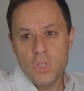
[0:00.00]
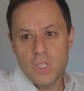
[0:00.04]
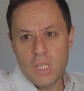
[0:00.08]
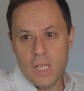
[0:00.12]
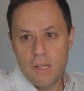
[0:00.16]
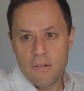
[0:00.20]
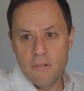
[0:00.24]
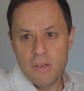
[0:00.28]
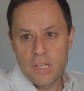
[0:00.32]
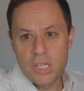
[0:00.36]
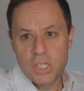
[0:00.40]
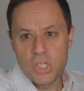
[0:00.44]

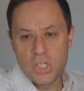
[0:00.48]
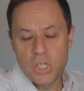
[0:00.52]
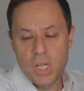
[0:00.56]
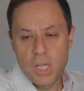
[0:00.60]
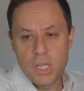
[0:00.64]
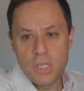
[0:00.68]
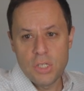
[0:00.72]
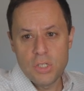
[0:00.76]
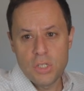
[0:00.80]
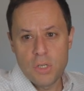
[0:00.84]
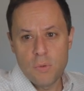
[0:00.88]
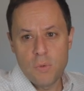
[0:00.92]
salary
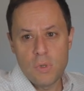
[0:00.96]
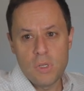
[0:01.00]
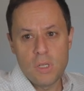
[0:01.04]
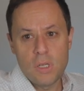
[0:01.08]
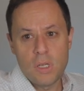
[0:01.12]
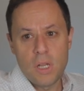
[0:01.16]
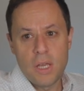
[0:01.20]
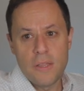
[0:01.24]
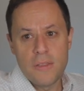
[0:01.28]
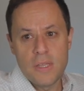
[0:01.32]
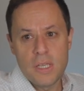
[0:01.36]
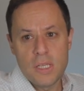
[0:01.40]
exchange, it would look
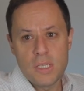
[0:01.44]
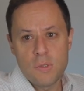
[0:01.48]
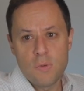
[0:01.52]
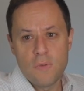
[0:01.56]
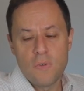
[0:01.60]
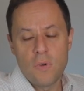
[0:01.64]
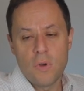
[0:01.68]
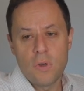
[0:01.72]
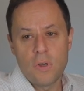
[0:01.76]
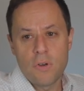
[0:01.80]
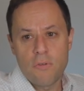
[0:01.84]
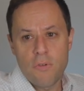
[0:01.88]
like this. We've
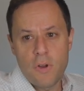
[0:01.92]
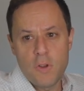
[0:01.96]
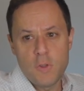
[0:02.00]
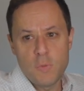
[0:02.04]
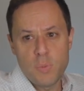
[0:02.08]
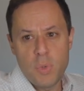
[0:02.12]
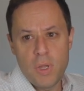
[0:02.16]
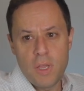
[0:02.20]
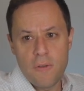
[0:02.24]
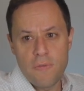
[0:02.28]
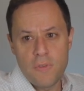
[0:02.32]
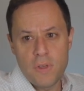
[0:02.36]
got gross
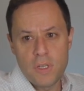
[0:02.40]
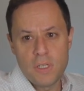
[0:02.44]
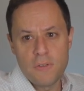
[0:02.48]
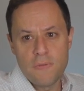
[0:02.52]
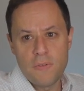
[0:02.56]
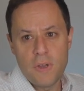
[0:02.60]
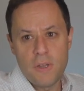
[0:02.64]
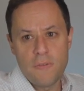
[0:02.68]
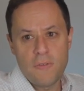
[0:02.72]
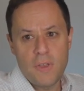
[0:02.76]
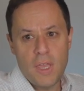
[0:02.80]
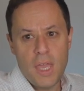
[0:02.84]
pay of
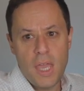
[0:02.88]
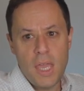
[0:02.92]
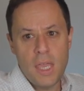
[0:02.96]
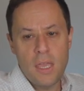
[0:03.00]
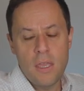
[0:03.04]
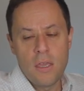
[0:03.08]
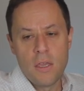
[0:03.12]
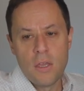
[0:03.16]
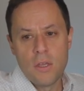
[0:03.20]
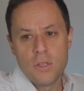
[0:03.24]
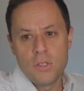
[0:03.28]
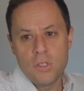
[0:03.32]
35k,
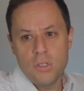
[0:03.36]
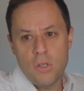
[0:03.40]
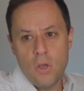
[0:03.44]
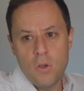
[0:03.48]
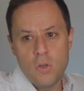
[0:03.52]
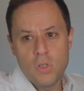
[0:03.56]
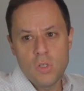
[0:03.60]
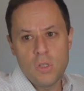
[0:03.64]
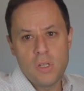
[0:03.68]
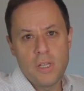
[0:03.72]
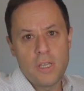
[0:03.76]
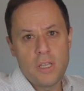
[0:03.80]

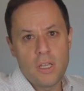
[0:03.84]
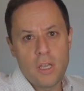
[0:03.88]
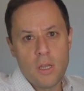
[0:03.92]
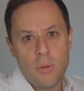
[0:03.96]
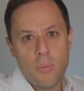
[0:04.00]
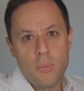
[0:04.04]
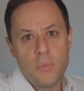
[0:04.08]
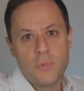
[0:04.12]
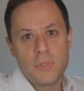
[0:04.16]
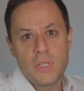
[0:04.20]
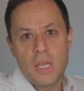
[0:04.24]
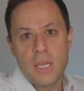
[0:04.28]
total
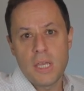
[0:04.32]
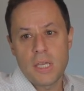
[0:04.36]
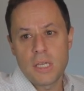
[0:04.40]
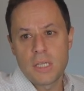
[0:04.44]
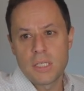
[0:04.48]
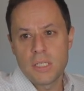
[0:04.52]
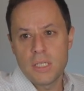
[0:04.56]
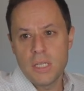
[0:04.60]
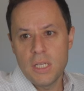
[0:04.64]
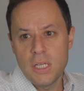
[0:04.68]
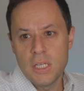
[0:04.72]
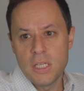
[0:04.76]
income
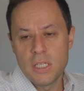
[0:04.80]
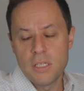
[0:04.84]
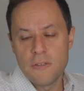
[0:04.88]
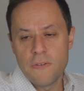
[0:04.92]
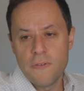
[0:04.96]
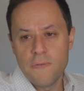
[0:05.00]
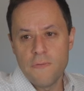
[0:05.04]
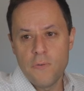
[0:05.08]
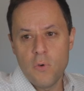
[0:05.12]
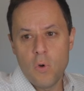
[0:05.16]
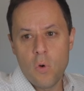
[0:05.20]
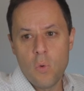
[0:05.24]
tax is
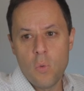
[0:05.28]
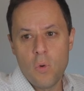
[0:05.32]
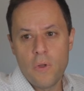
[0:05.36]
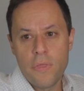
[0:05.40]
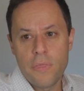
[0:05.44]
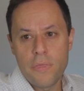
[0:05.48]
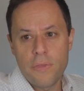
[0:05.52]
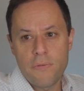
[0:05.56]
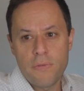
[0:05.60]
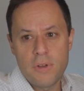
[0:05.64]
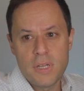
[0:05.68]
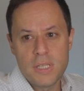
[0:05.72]

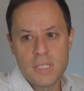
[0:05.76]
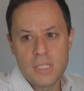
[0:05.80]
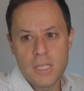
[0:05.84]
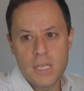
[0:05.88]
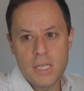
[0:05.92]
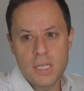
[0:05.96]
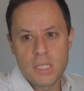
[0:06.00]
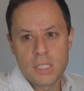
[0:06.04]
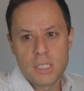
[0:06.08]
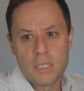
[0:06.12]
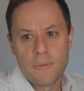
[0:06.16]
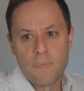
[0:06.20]

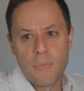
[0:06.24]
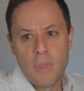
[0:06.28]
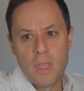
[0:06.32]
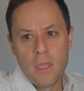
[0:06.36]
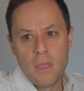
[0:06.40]
4136.